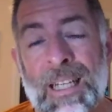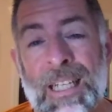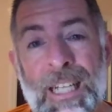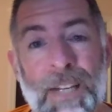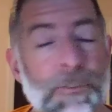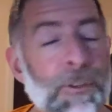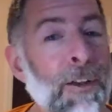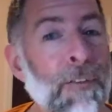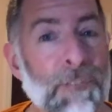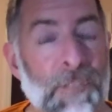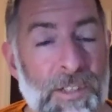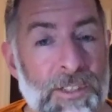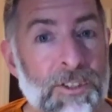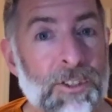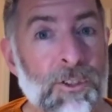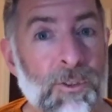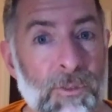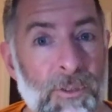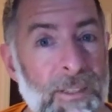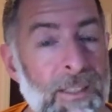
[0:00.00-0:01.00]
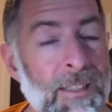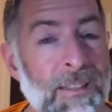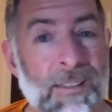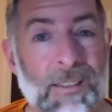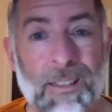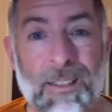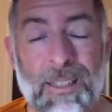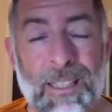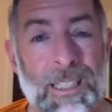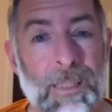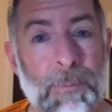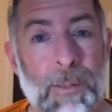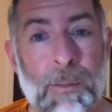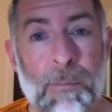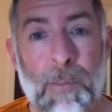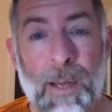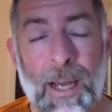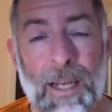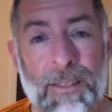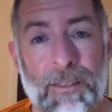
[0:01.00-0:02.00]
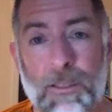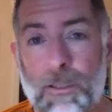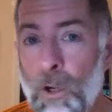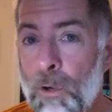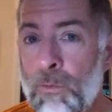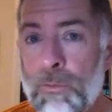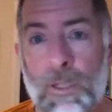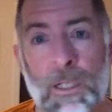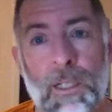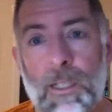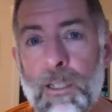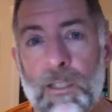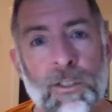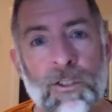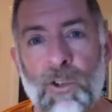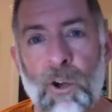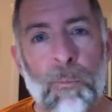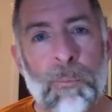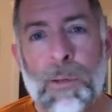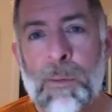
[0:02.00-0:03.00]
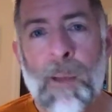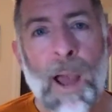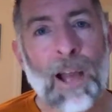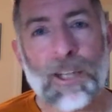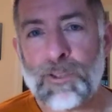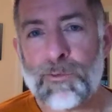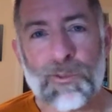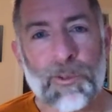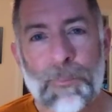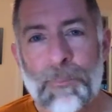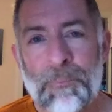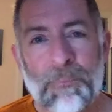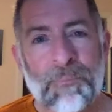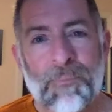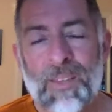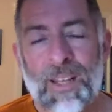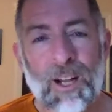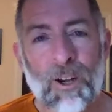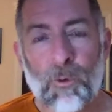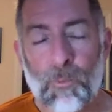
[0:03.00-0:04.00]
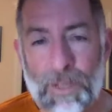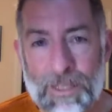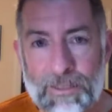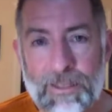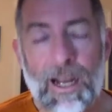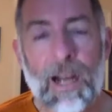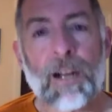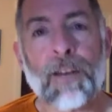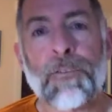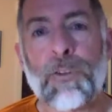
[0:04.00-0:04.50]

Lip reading: If you have physical needs that need to be met, don't be bashful. Reach out.